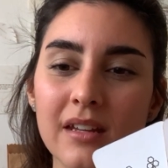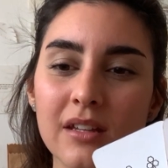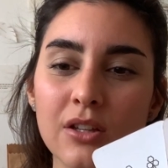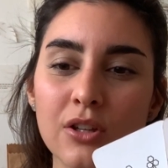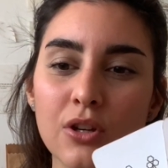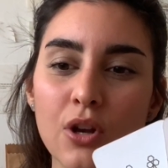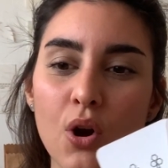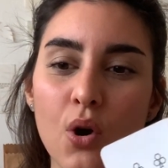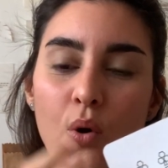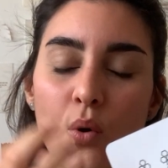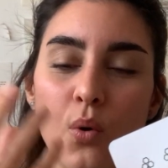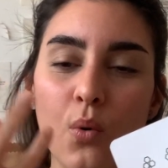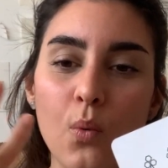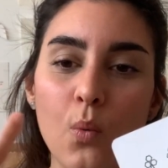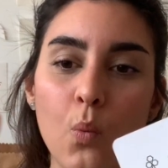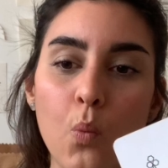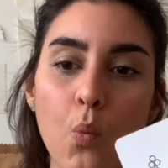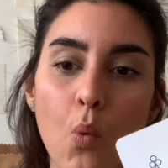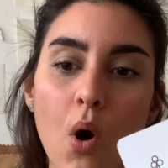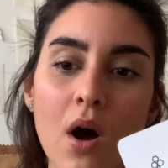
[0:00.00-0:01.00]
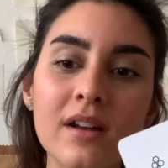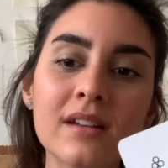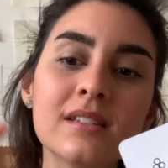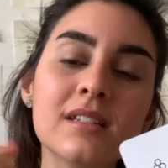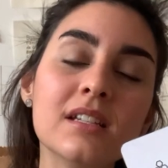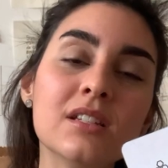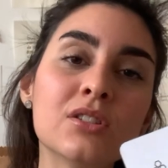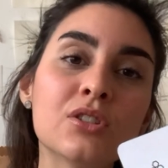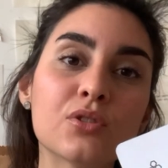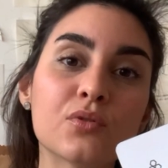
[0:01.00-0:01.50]
you know,
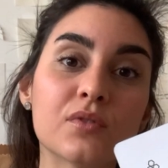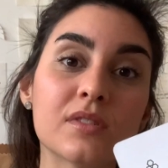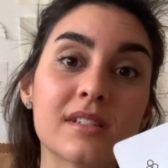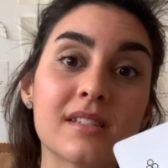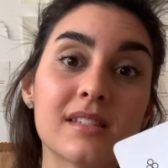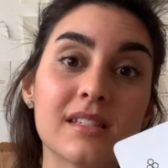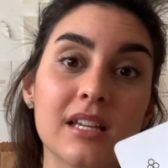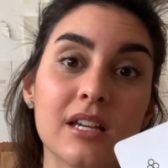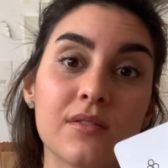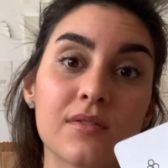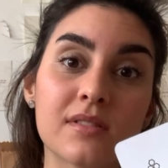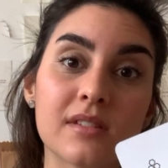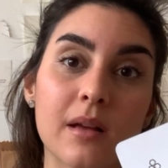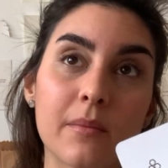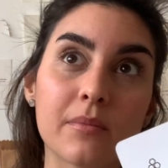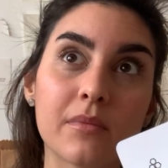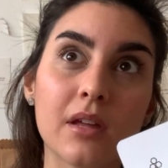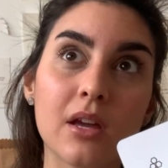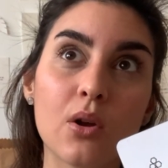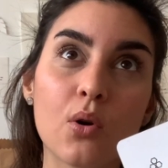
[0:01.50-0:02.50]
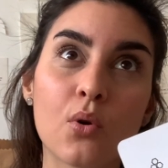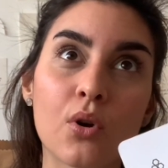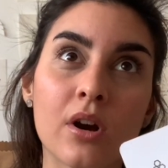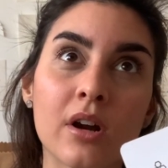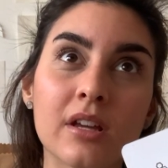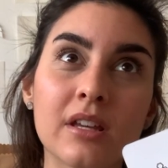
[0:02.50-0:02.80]
wanting to receive something, or,